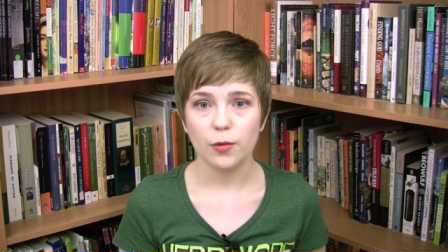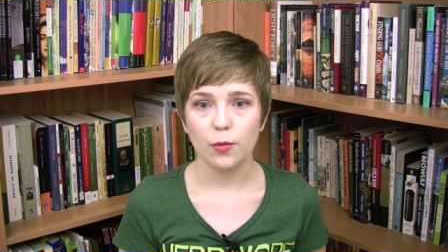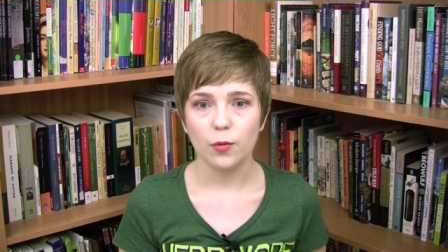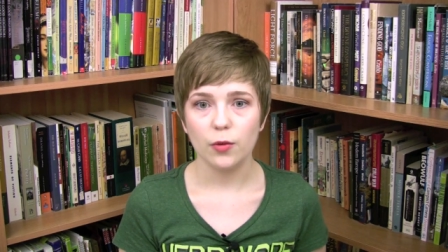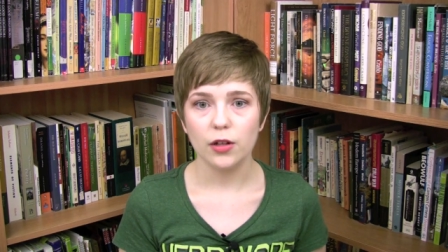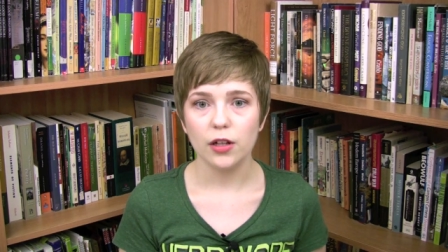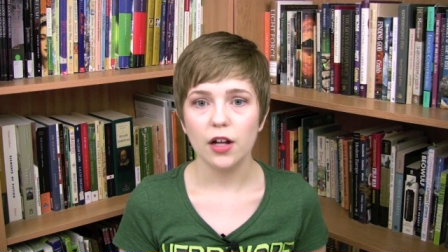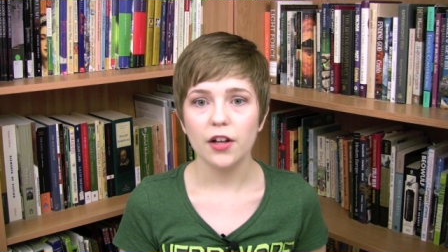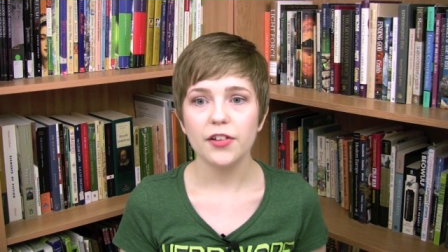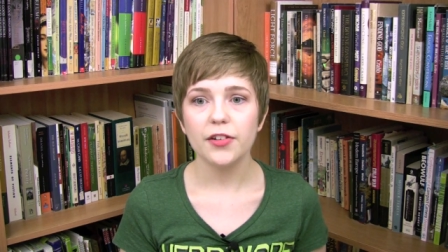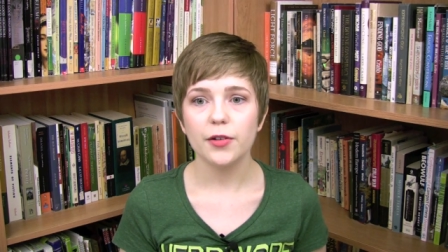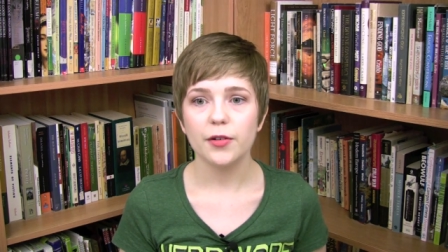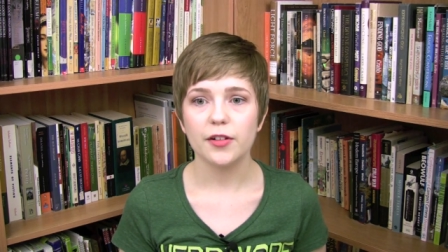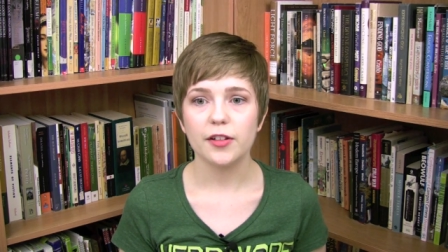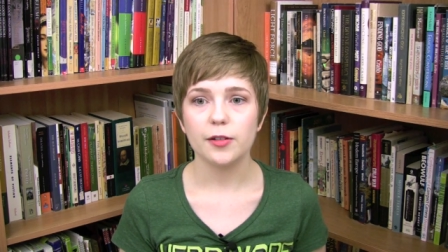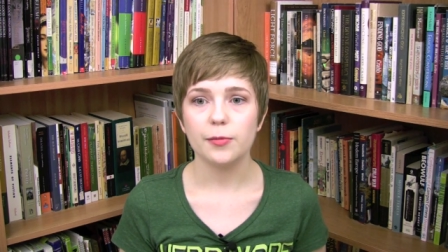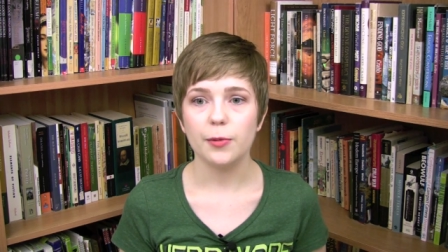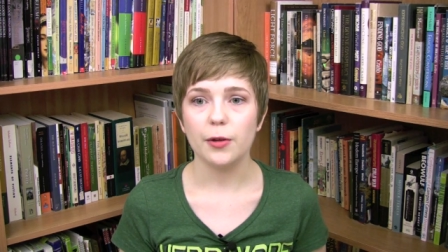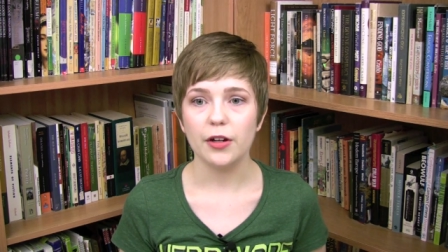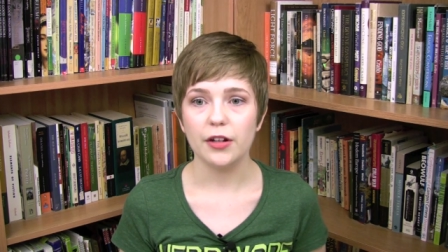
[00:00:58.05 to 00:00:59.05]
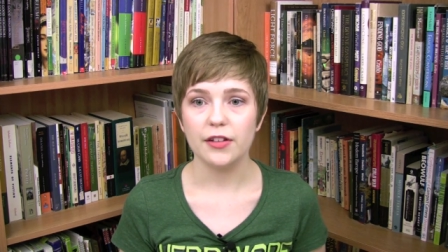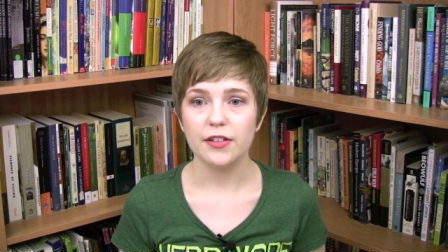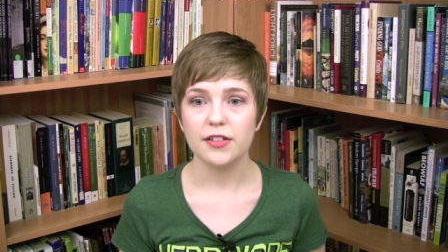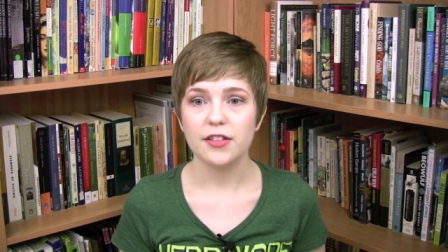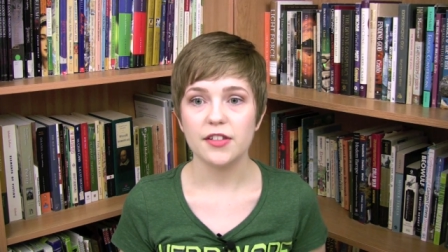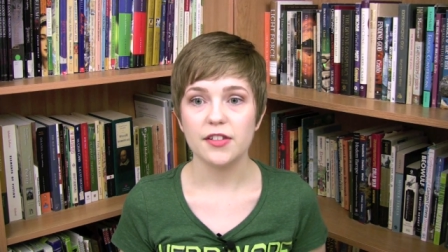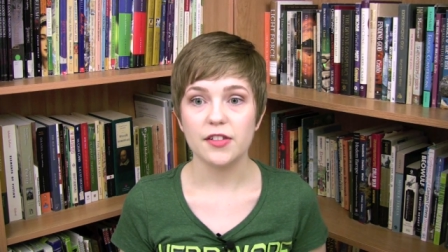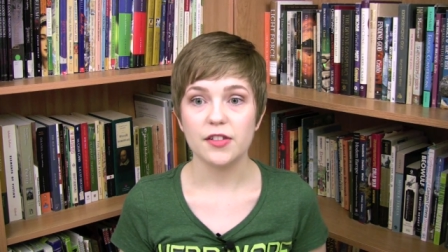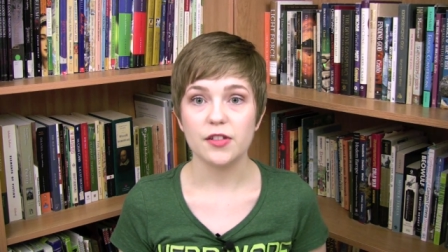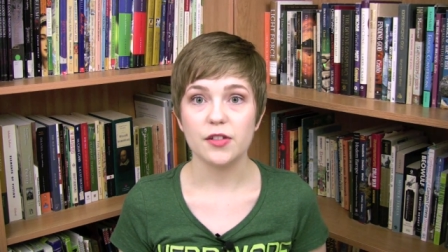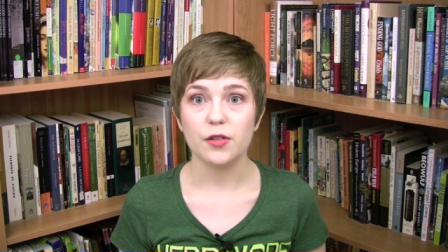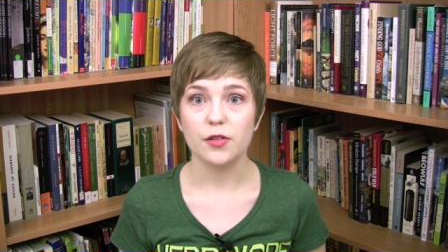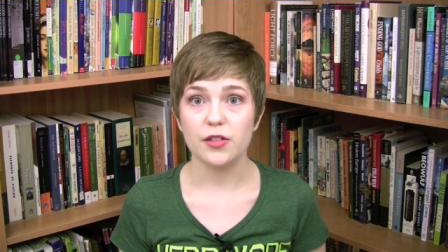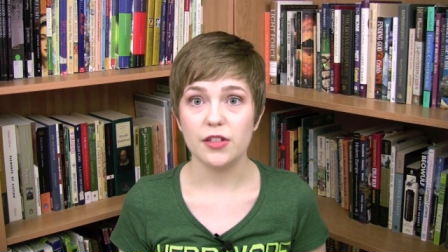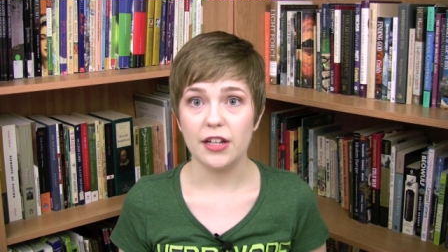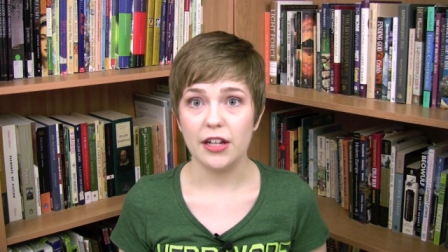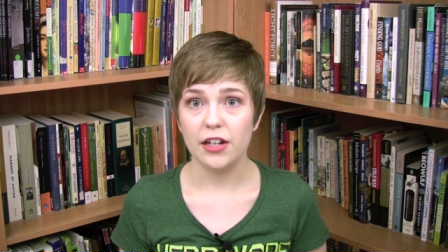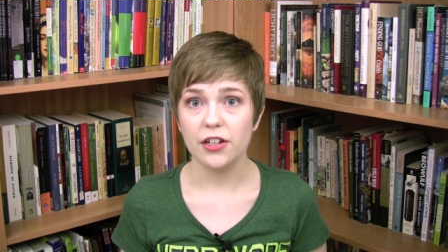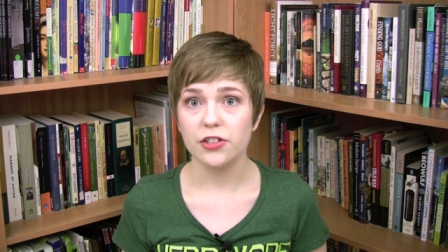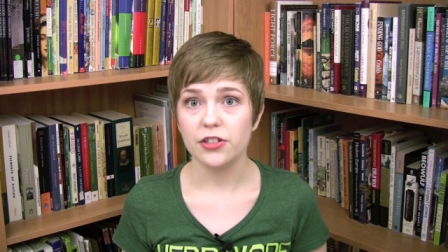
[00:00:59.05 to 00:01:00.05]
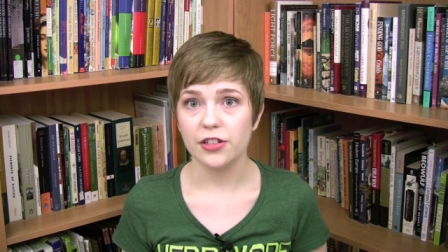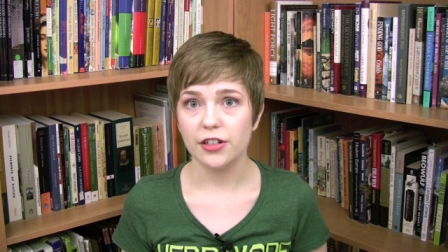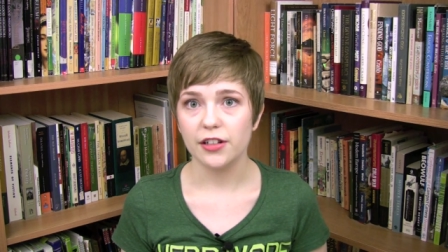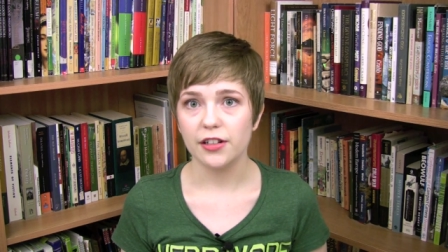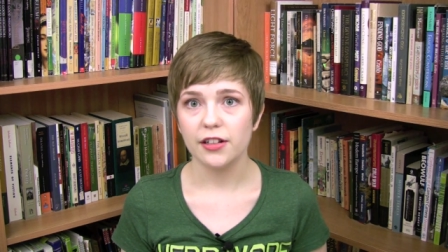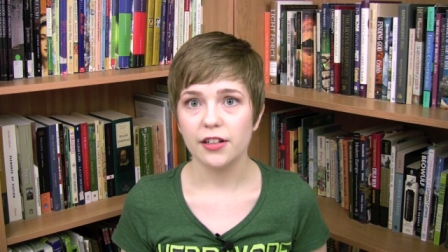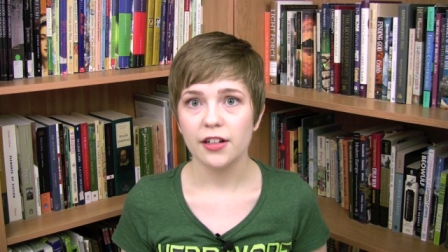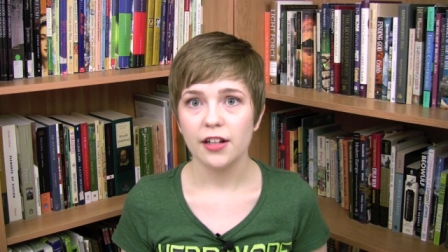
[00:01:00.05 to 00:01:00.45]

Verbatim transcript: will also experience disassociation